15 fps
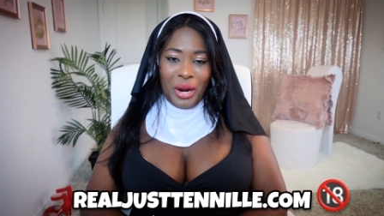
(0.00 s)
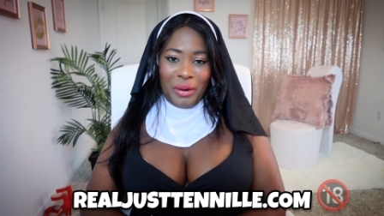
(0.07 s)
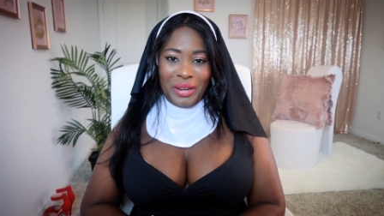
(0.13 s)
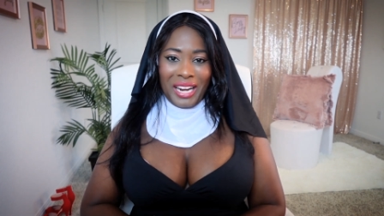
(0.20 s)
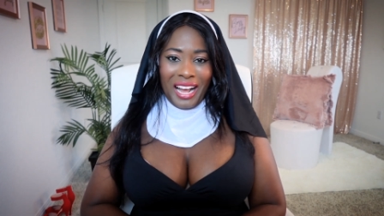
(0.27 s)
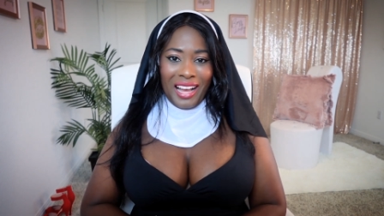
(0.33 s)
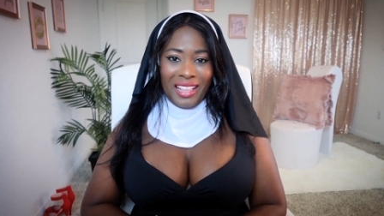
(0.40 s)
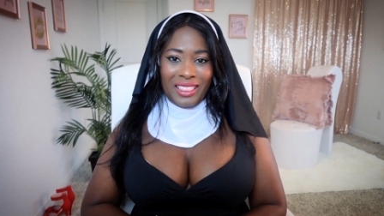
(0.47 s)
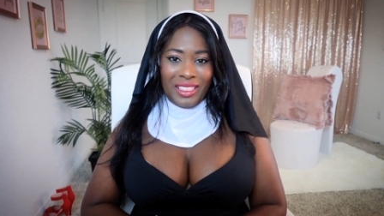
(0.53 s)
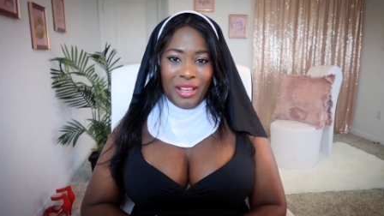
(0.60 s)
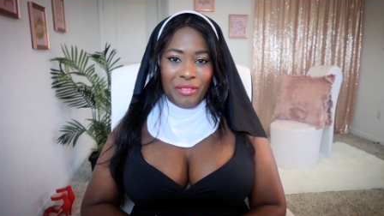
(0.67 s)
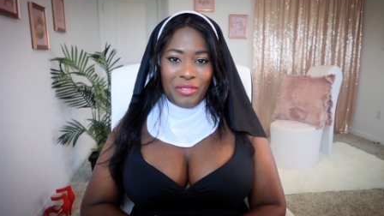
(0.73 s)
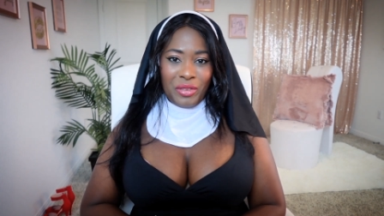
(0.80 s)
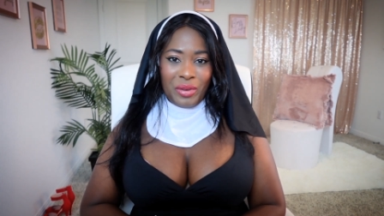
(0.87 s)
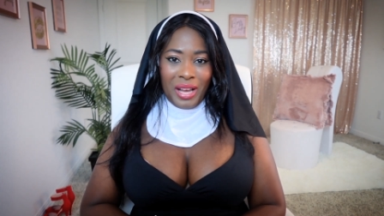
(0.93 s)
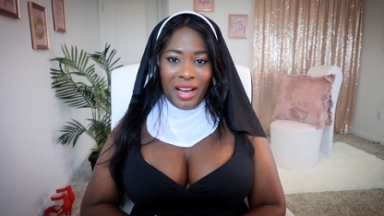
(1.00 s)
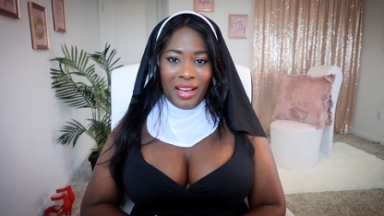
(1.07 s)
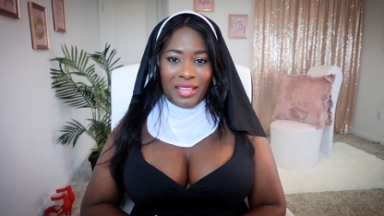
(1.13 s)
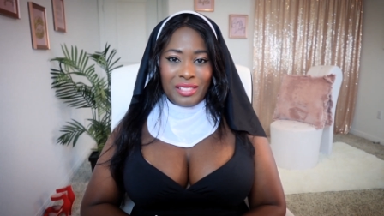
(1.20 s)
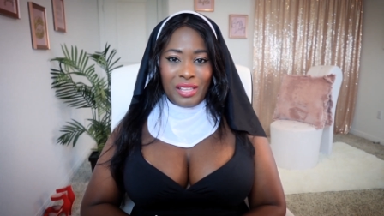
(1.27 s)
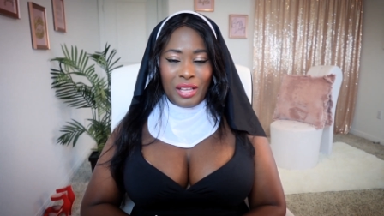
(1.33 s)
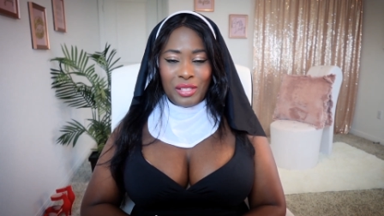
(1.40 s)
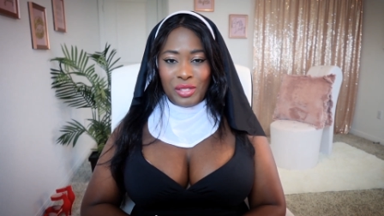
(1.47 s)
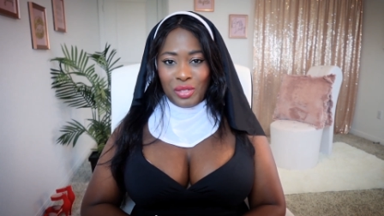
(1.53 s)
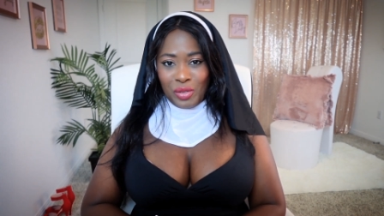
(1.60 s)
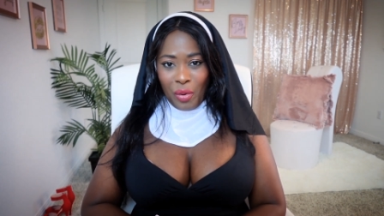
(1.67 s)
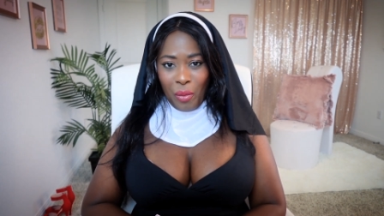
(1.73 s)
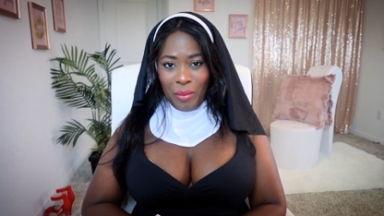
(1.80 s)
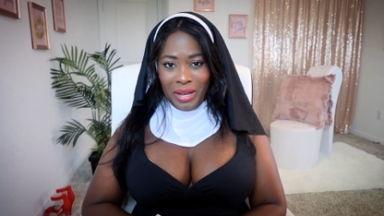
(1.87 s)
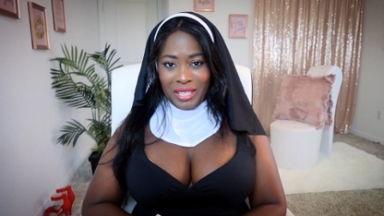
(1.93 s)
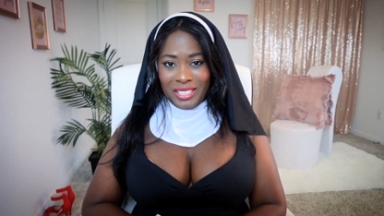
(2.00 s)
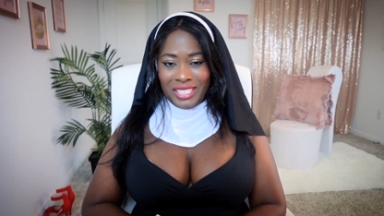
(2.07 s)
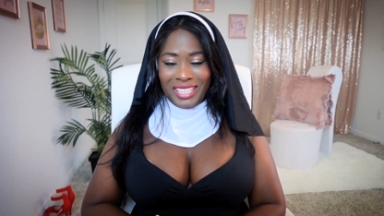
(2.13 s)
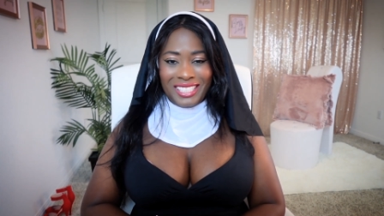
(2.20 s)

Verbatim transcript: right, I love you guys so much.